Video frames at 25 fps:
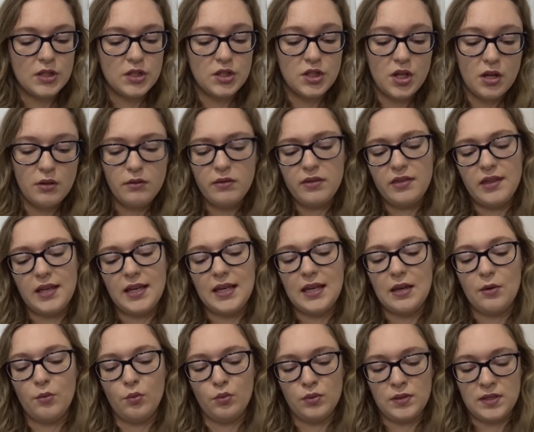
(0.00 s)
I don't
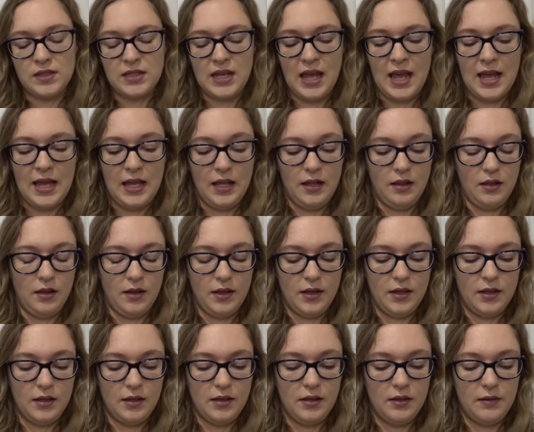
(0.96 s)
think it will stay,
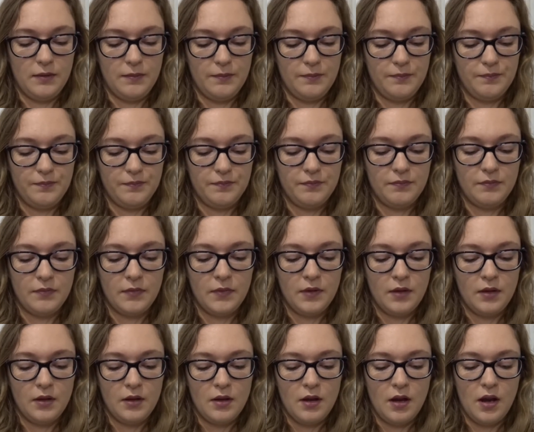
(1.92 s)
like,
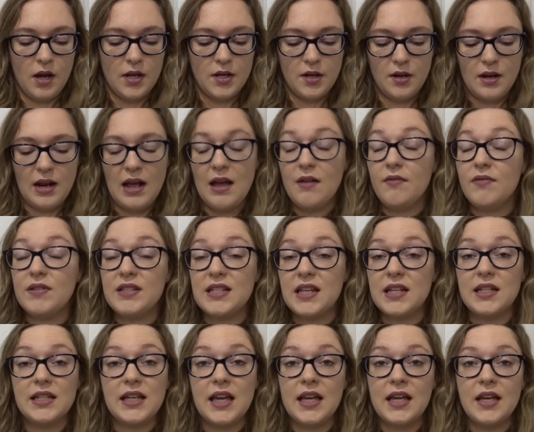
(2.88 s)
I don't have a
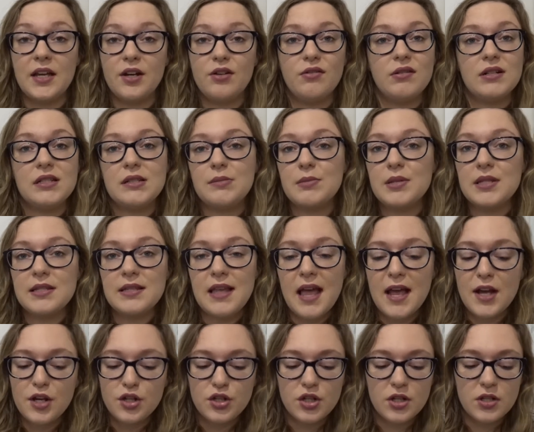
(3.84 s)
dedicated Christmas
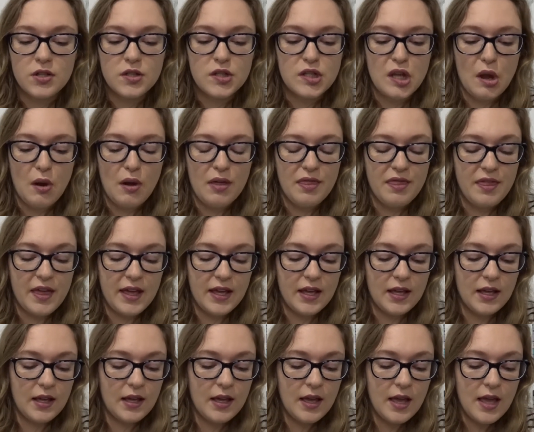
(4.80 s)
section, so I
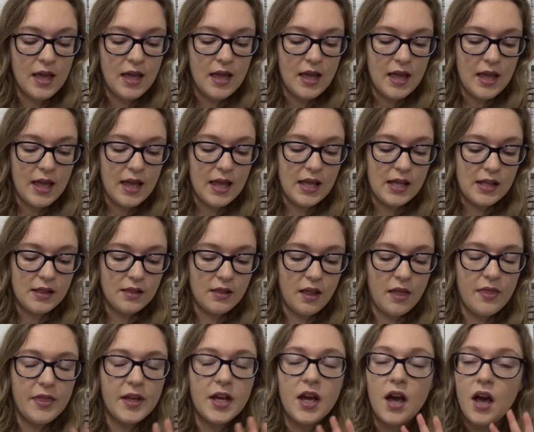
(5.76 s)
think it,
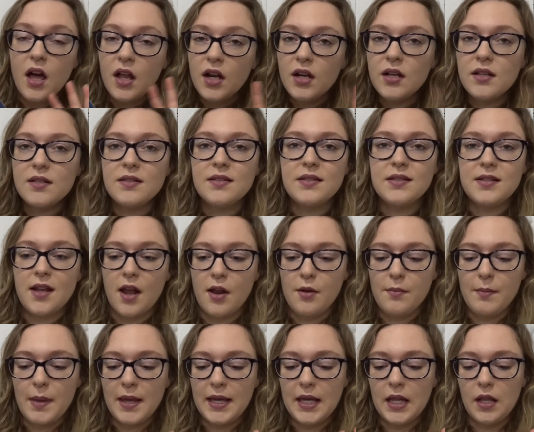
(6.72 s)
like, the colours
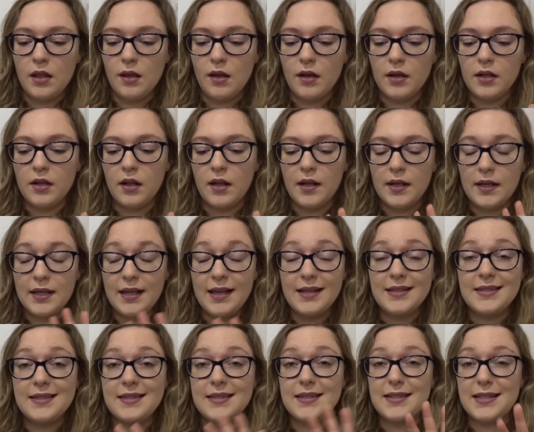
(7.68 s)
don't make it look like
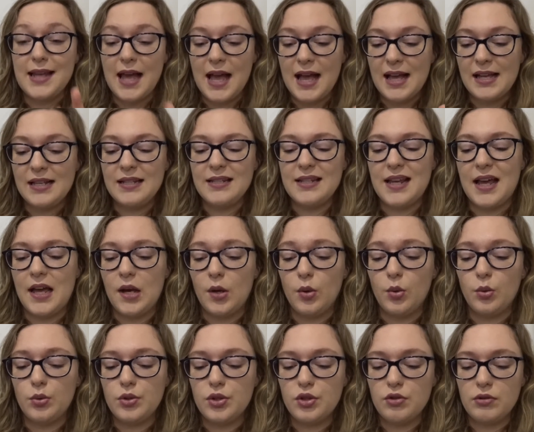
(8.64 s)
stand
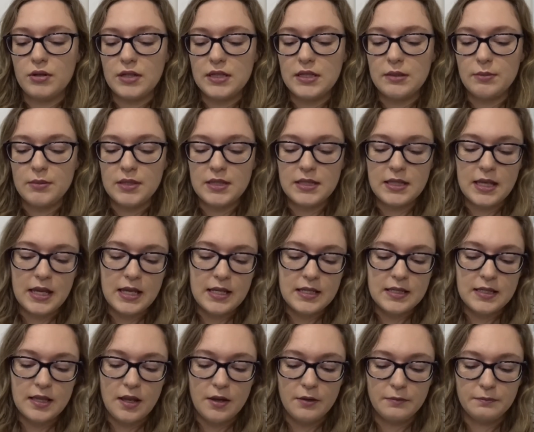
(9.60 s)
out Christmassy,
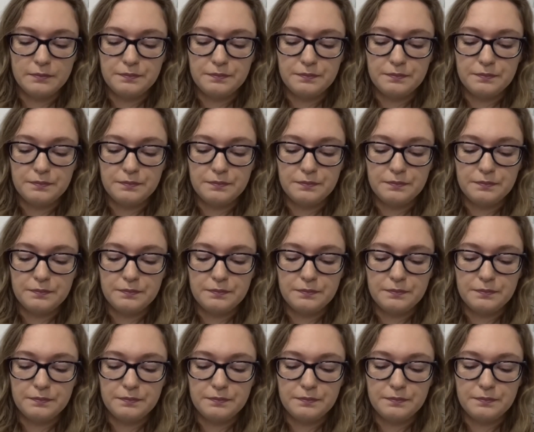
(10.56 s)
so